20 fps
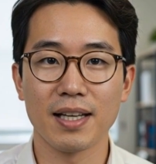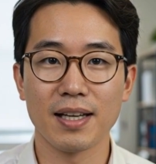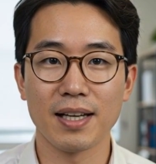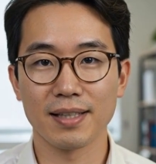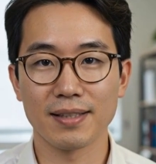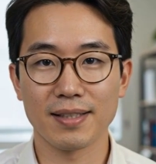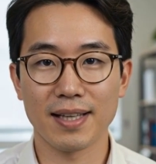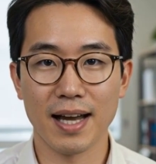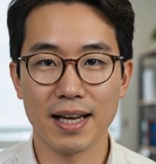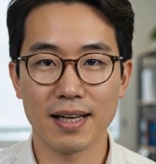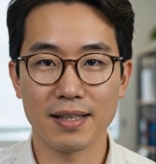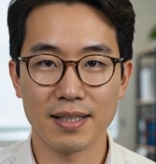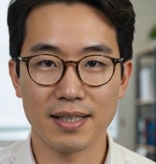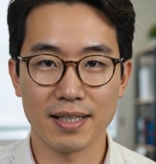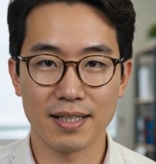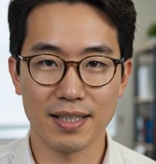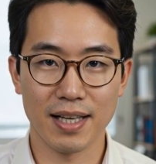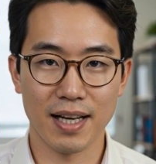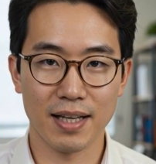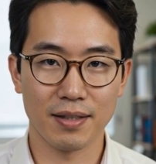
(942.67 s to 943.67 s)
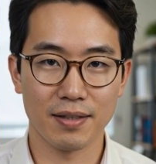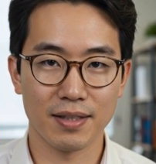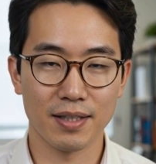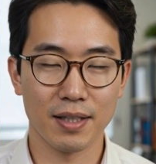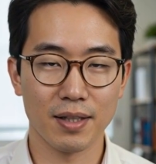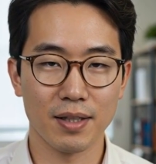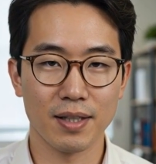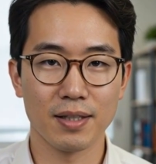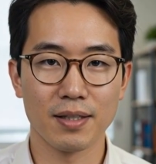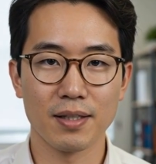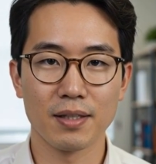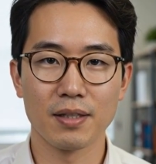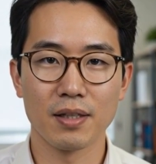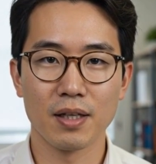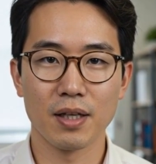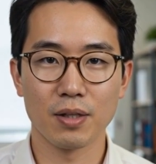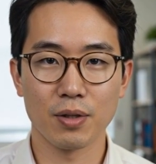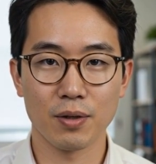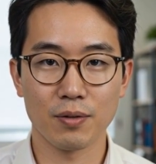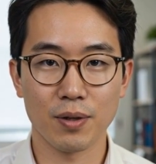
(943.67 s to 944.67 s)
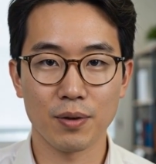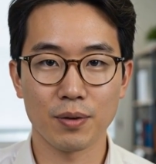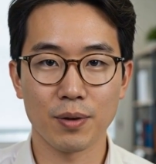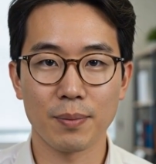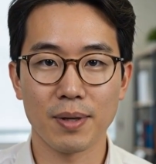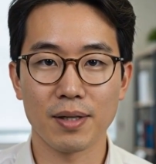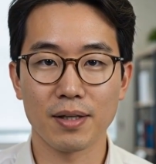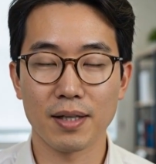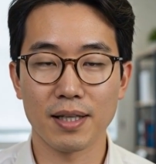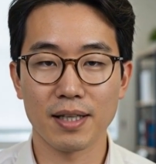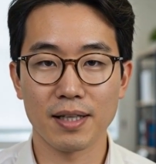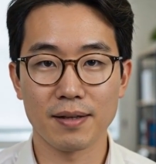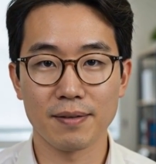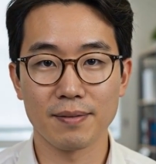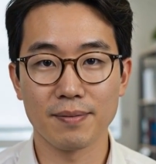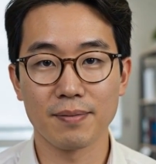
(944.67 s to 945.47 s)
exactly this kind of serious kernel vulnerability,